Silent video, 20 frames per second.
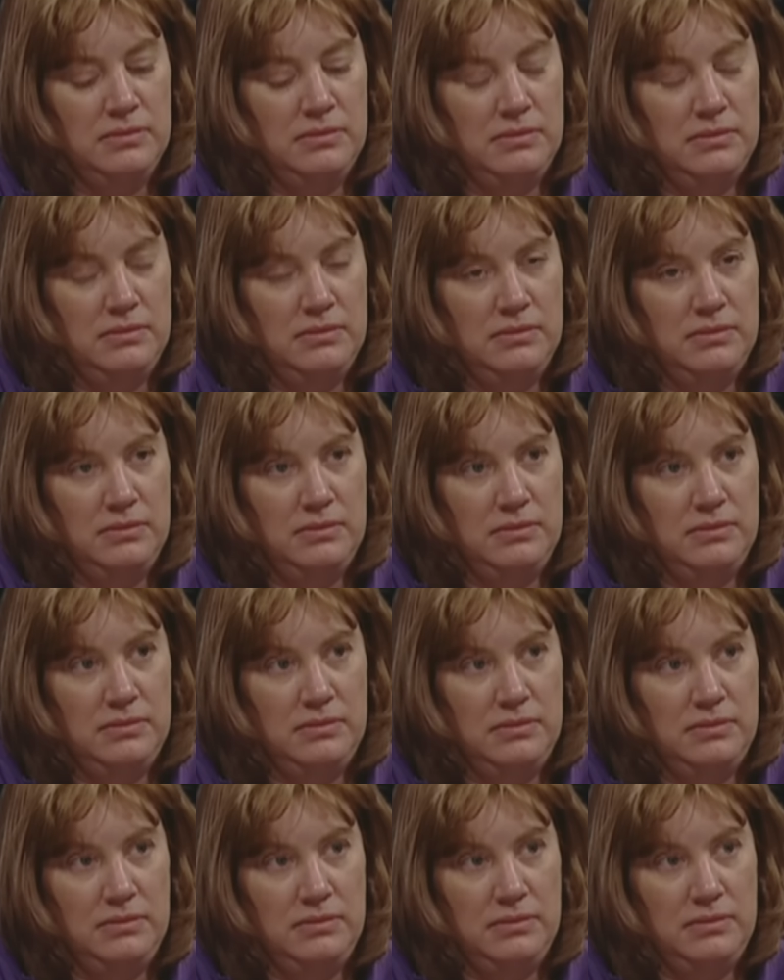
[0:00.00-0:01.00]

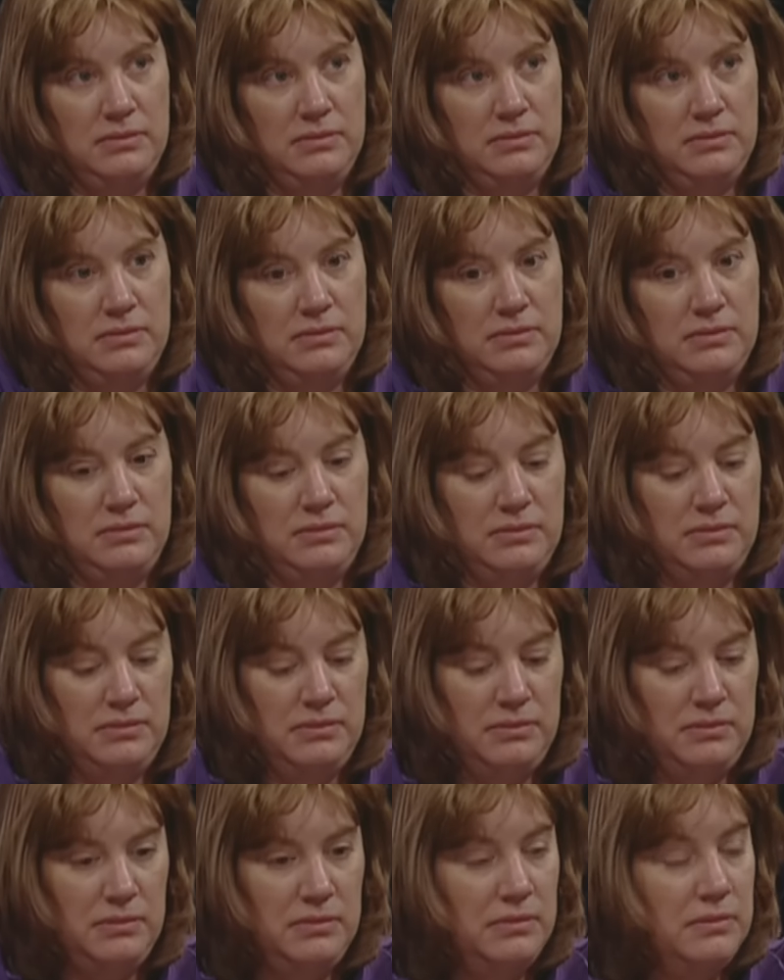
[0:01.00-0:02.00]

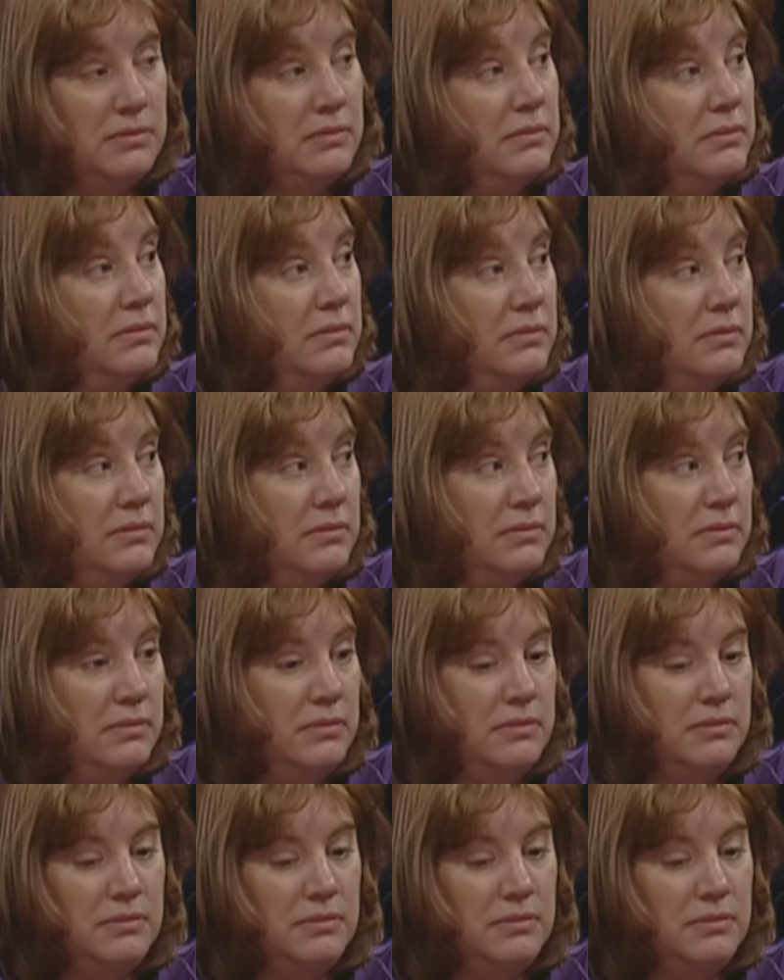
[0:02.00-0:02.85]
No one is speaking in this clip.